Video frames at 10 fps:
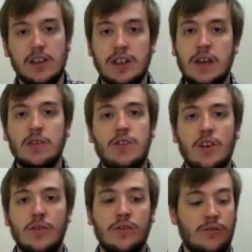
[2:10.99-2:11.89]
down the
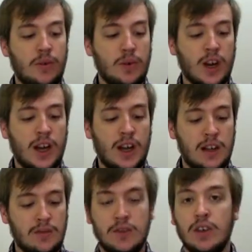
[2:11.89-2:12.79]
road from your
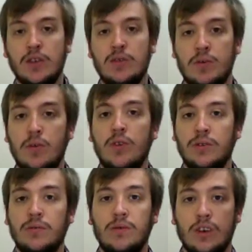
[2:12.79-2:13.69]
car, so to
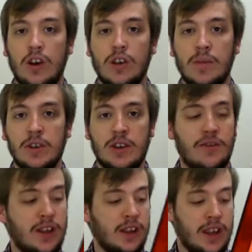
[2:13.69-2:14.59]
warn oncoming
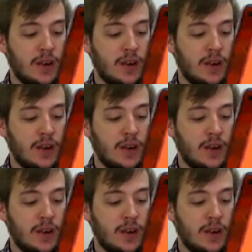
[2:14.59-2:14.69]
traffic that